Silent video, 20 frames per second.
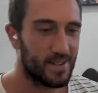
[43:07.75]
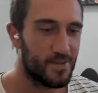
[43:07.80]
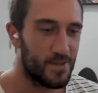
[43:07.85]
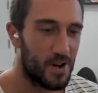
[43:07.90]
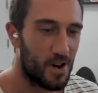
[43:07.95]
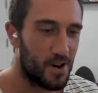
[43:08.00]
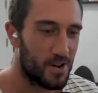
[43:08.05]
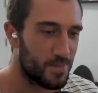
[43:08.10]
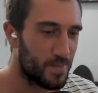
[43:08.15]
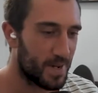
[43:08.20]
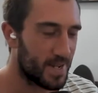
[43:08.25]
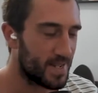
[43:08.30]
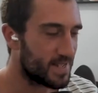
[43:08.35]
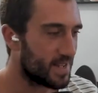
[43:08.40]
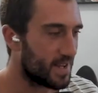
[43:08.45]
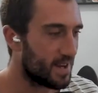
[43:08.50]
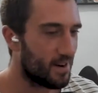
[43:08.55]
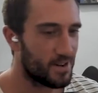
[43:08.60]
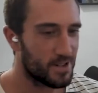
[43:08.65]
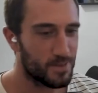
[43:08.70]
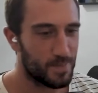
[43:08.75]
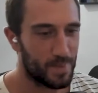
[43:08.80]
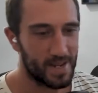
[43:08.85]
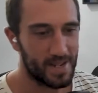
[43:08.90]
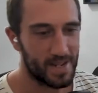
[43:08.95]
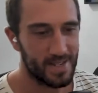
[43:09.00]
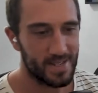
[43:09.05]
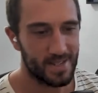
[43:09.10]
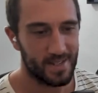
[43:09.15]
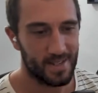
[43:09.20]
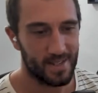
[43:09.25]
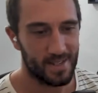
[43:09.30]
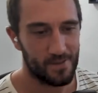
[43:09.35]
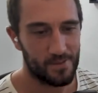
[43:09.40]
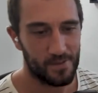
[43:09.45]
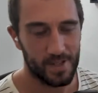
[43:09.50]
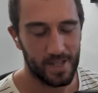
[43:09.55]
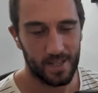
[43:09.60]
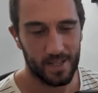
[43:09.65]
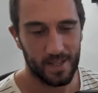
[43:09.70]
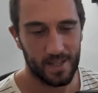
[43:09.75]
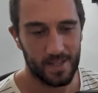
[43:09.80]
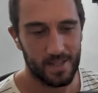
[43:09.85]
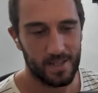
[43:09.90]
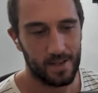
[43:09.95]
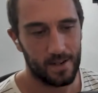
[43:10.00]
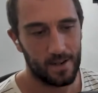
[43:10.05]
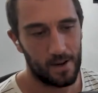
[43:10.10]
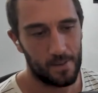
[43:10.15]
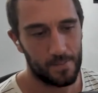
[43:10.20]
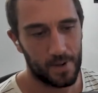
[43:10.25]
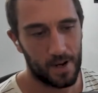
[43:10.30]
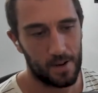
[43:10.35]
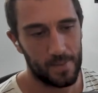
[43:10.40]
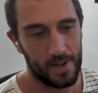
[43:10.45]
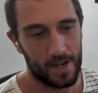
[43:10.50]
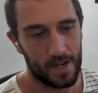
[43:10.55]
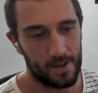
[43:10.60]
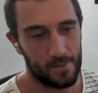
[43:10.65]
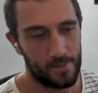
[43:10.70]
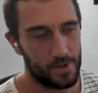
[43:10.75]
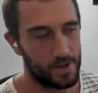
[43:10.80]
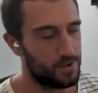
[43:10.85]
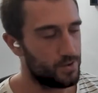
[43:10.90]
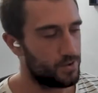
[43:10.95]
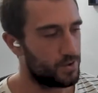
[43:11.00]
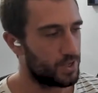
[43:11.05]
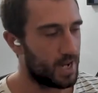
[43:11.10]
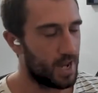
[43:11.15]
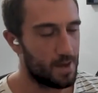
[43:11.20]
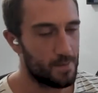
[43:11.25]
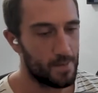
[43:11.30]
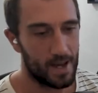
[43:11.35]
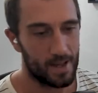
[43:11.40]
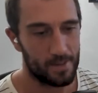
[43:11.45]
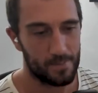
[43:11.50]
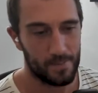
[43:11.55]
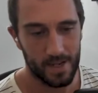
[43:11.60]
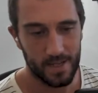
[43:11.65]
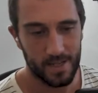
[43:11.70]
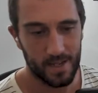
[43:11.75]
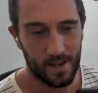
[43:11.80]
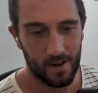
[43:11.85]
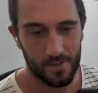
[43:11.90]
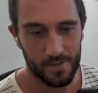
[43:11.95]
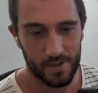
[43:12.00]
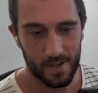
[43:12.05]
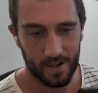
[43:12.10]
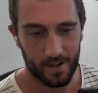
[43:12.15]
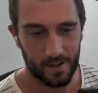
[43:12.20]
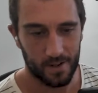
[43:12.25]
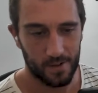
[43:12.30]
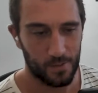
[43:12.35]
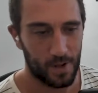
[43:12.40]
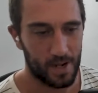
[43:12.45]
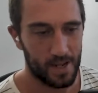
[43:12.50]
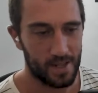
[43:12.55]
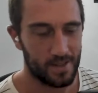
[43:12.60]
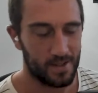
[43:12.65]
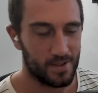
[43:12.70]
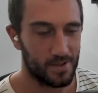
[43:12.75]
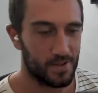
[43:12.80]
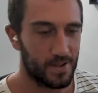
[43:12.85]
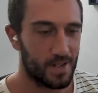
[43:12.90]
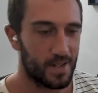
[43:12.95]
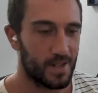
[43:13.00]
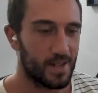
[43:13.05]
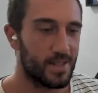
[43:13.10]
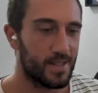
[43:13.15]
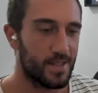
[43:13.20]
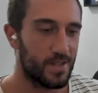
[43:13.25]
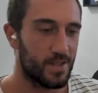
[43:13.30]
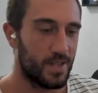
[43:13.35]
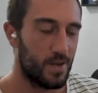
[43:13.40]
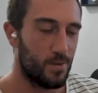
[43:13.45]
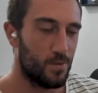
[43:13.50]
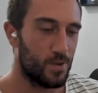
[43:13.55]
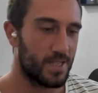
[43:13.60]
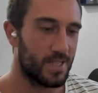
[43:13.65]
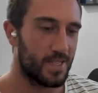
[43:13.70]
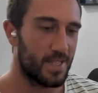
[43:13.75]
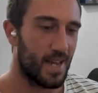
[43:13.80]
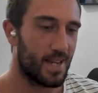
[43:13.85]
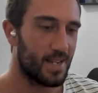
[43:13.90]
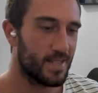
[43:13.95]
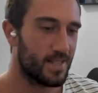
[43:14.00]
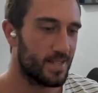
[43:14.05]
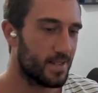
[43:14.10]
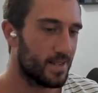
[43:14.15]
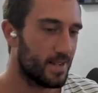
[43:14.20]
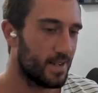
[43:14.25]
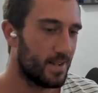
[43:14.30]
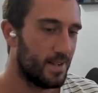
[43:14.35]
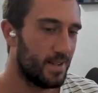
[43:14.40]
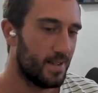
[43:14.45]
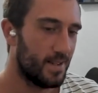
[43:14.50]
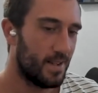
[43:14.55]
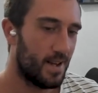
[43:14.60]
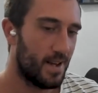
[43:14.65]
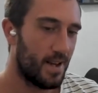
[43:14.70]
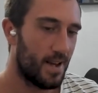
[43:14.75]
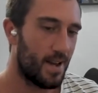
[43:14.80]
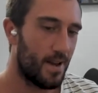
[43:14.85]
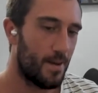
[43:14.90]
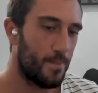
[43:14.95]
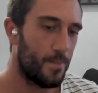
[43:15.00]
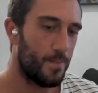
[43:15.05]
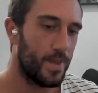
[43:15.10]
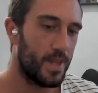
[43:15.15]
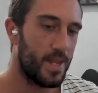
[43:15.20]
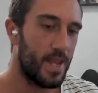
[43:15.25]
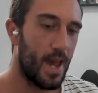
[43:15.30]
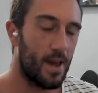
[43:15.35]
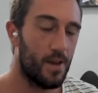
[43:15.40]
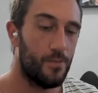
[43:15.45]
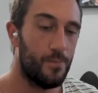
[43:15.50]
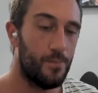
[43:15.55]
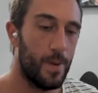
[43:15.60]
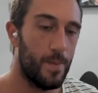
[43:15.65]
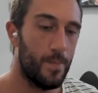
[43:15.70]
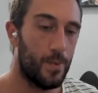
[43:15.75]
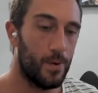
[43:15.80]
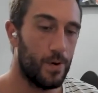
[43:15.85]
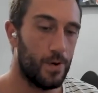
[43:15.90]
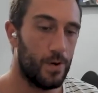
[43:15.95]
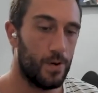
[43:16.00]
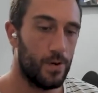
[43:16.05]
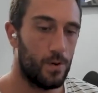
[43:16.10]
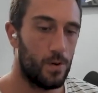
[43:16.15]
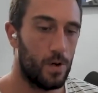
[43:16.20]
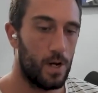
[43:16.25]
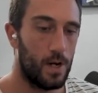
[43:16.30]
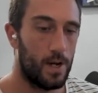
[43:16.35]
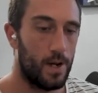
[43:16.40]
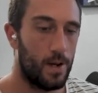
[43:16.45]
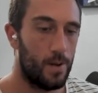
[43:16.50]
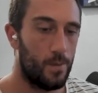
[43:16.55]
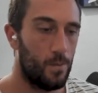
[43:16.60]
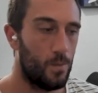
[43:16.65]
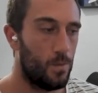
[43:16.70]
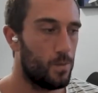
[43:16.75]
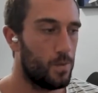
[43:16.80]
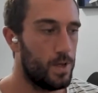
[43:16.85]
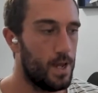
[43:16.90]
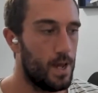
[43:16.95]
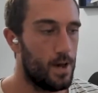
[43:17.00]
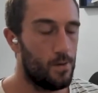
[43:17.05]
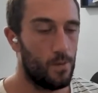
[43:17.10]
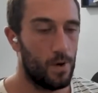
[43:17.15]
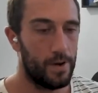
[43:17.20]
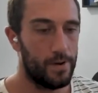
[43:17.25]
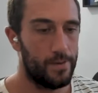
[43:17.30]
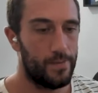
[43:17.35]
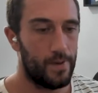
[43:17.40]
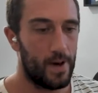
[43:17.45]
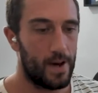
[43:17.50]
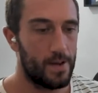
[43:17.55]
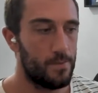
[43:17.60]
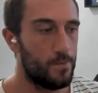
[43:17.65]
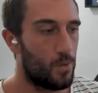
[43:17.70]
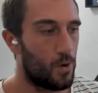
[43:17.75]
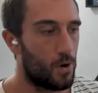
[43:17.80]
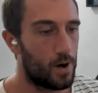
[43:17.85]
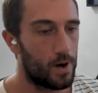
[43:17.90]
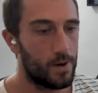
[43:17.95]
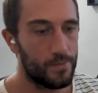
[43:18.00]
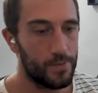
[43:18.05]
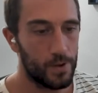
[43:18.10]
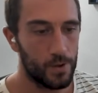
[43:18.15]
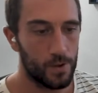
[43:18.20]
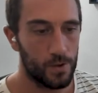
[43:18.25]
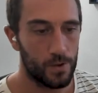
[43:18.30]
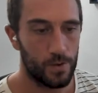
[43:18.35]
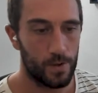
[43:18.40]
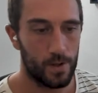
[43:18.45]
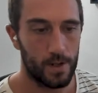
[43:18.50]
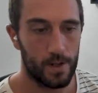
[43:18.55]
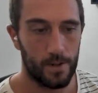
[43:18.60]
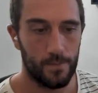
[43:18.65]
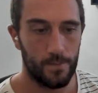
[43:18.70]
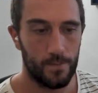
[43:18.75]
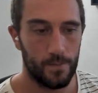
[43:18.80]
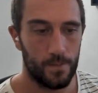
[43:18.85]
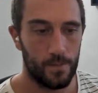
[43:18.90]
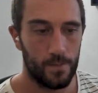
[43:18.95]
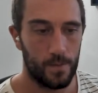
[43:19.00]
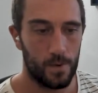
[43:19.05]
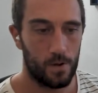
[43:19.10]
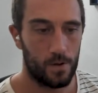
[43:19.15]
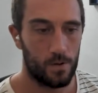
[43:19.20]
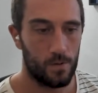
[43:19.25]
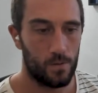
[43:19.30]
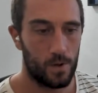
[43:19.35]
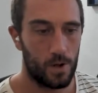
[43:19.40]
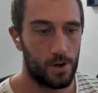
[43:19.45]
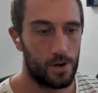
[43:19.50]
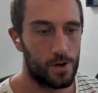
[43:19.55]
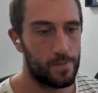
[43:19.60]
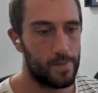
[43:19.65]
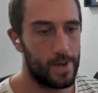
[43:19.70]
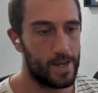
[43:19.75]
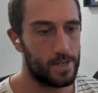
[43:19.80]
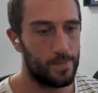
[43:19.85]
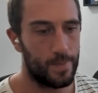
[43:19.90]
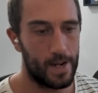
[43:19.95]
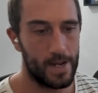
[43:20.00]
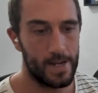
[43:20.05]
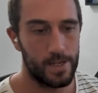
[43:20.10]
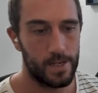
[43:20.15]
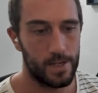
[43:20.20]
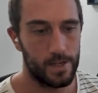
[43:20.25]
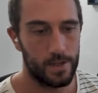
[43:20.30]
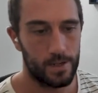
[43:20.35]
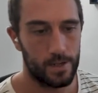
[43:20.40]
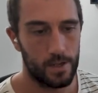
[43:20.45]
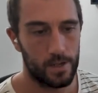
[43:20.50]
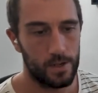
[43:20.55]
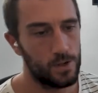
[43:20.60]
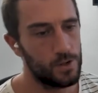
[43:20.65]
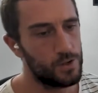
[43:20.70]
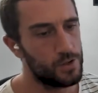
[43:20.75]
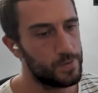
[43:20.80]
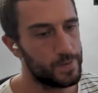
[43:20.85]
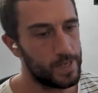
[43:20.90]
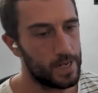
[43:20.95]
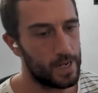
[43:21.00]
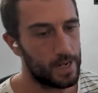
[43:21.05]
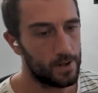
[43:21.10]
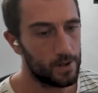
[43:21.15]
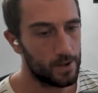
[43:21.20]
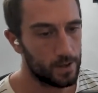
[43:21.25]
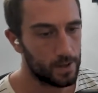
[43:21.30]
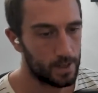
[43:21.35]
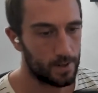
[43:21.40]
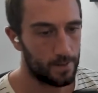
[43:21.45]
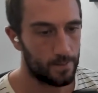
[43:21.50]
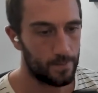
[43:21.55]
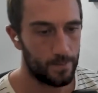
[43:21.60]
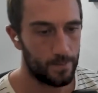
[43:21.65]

the VR space, the AR space, and everything that's upcoming. I'm a huge game head myself, so I can't wait to see what's next. If people want to find more of you, what are the best places? A YouTube channel,